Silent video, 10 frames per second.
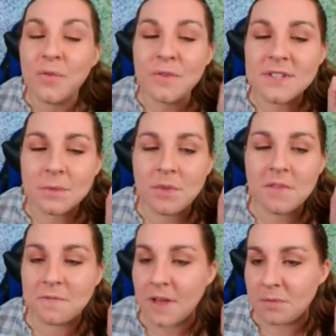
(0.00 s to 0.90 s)
for some of
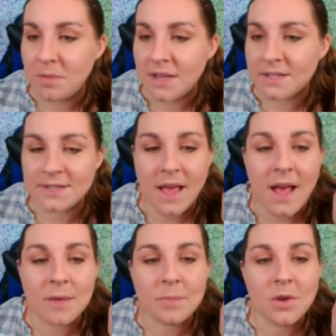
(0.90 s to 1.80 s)
the fun bits.
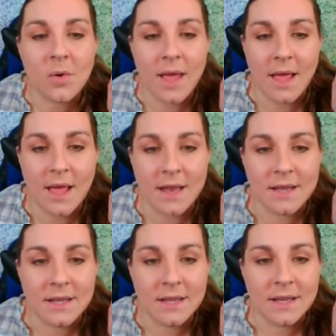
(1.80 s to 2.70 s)
I'm gonna go
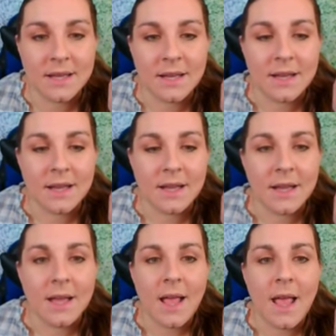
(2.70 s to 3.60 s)
ahead
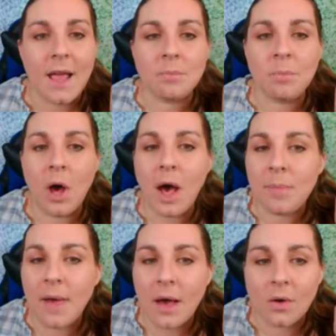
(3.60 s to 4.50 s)
and
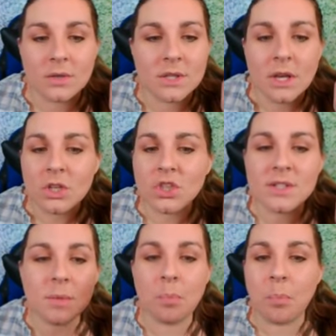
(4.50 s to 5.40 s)
pop out
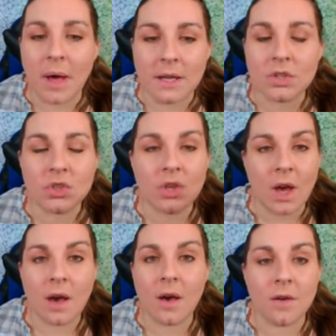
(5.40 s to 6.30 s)
just a bunch
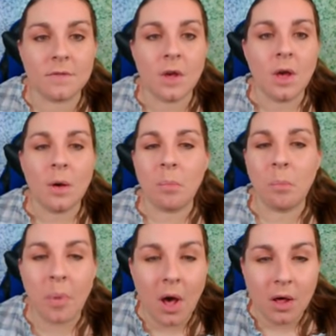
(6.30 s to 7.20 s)
of
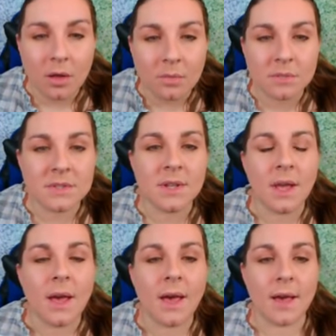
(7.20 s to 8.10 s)
balms,
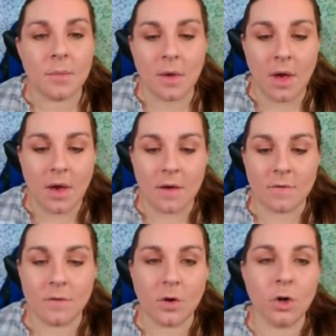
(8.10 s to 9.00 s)
um,
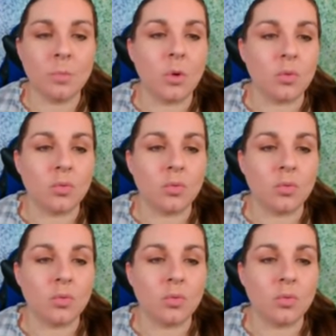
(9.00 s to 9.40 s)
of herbal